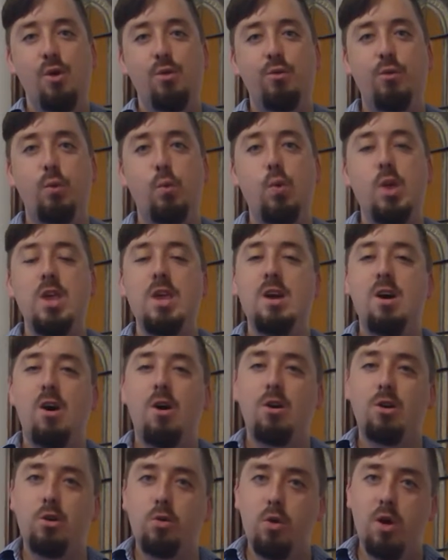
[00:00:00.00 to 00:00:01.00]
For we
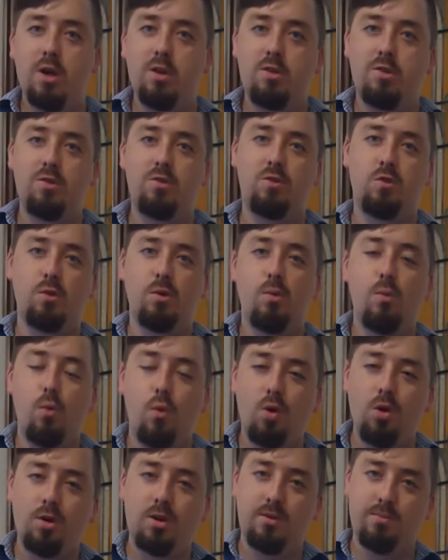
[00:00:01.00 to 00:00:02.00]
are Christ's
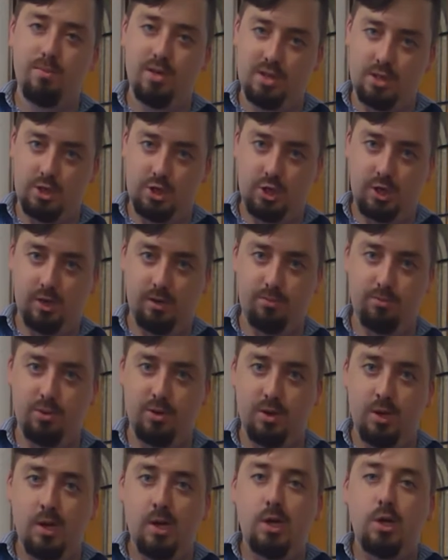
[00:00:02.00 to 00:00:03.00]
workmanship,
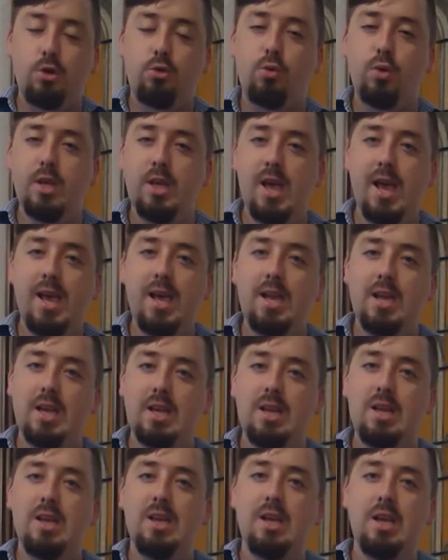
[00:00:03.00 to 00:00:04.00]

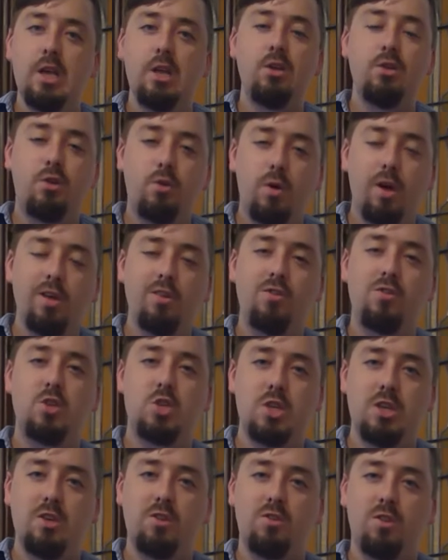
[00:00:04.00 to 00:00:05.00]
created in Christ
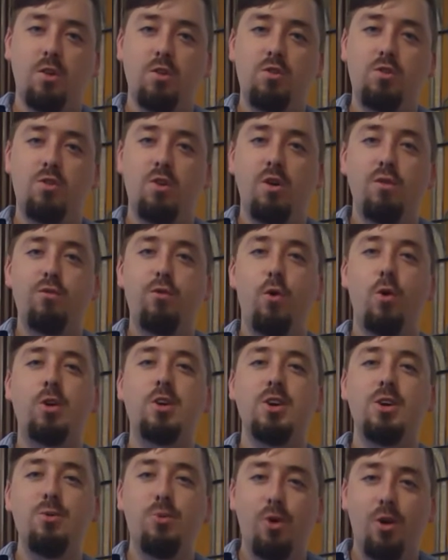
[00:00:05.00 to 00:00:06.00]
Jesus
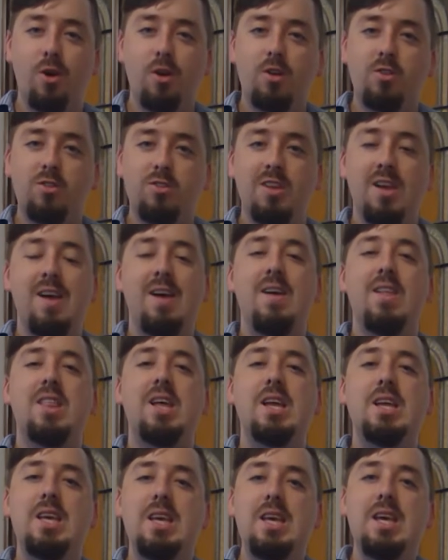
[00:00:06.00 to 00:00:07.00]
for good works
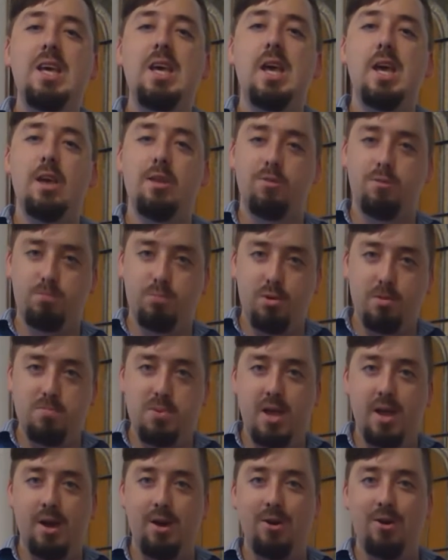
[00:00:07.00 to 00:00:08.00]
that He has
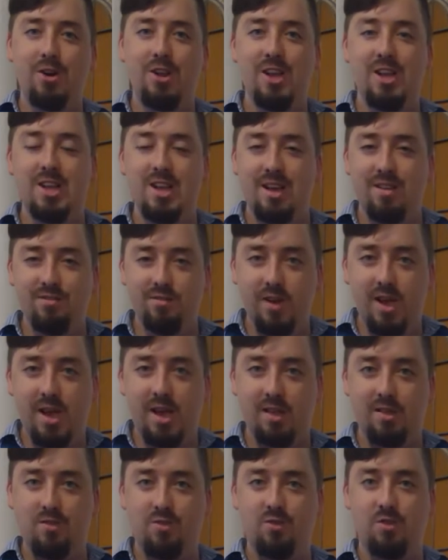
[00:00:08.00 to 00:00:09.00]
prepared in
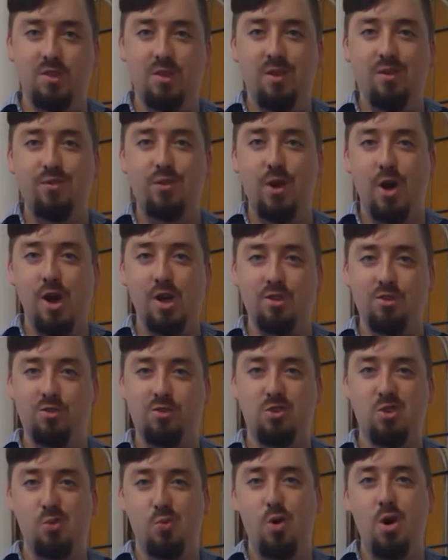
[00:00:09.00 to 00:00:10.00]
advance for
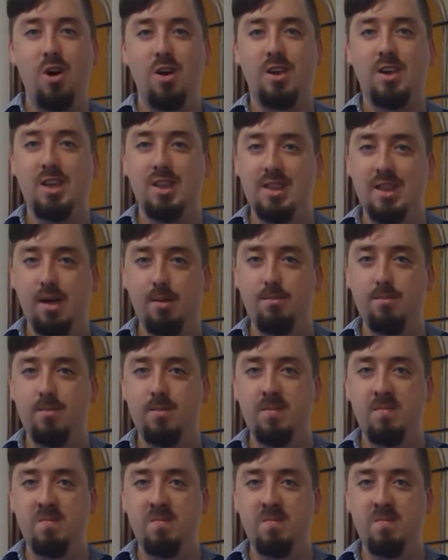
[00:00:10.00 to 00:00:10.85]
us to walk in them.